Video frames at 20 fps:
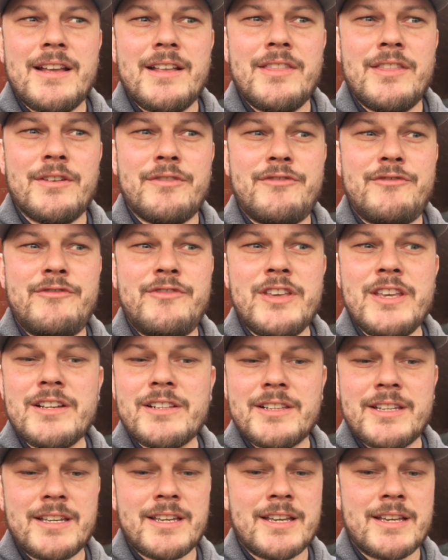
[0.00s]
the
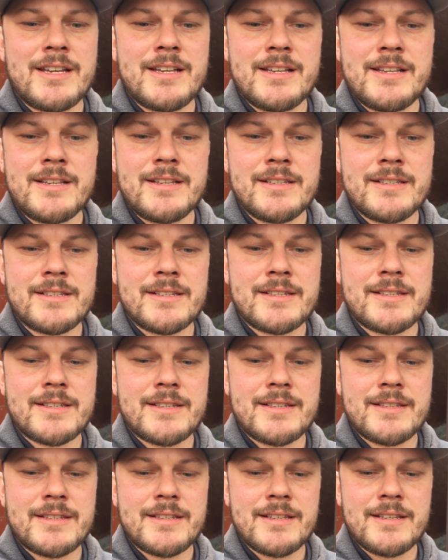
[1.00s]
feeling
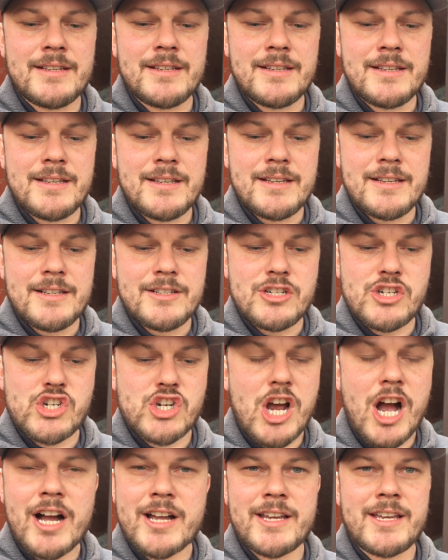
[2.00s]
is
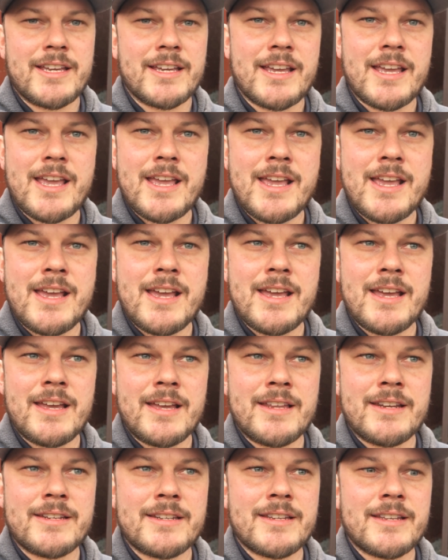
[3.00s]
shocking
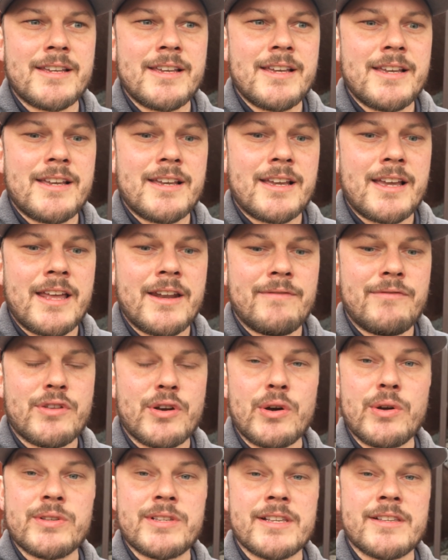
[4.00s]
and kind of
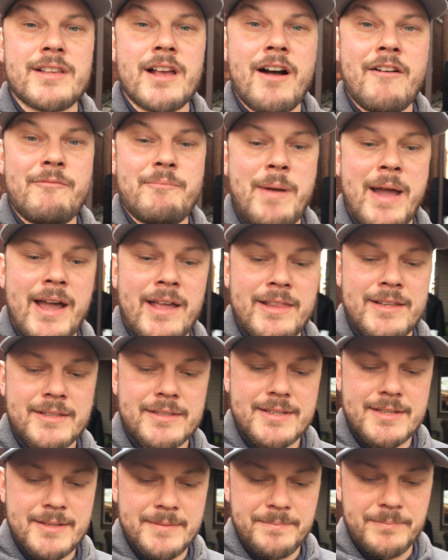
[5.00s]
throws us off
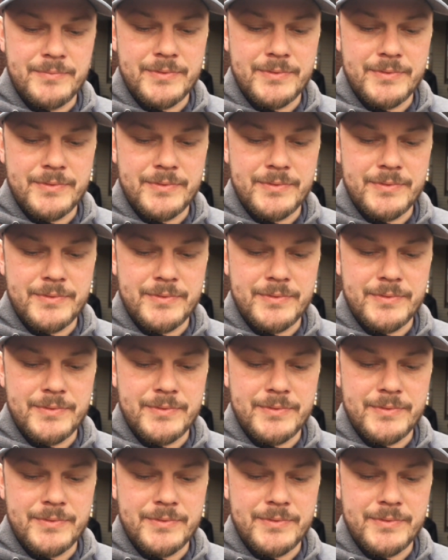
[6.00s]
balance.